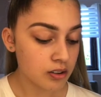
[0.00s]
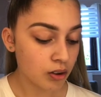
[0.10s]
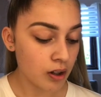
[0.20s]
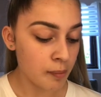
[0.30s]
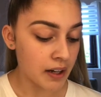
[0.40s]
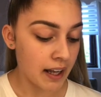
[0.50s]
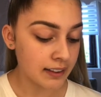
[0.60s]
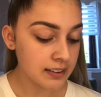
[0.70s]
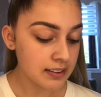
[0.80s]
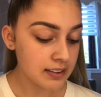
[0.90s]

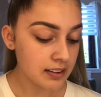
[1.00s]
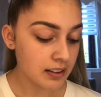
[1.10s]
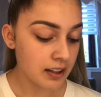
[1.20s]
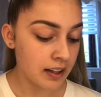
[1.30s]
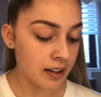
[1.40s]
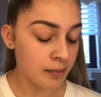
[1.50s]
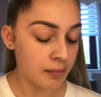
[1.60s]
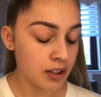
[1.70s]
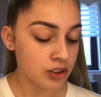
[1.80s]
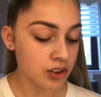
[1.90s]
brand.
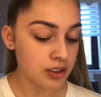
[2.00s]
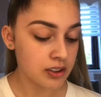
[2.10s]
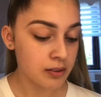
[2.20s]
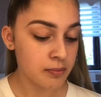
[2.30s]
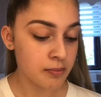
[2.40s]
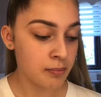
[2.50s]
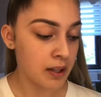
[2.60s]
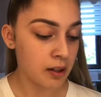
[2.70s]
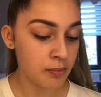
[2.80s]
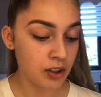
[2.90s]
It's just some
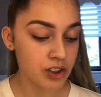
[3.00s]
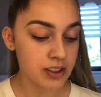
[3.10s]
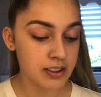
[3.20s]
makeup brushes